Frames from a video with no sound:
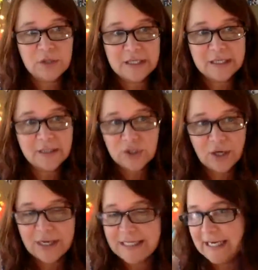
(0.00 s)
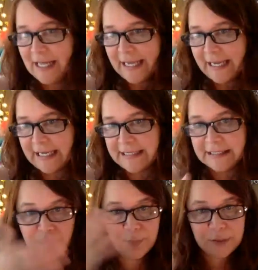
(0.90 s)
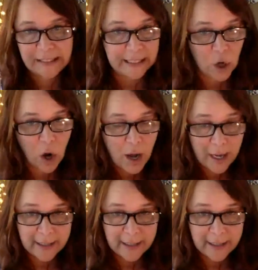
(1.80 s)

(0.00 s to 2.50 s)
to the illustrator, it's not like it's completely gone.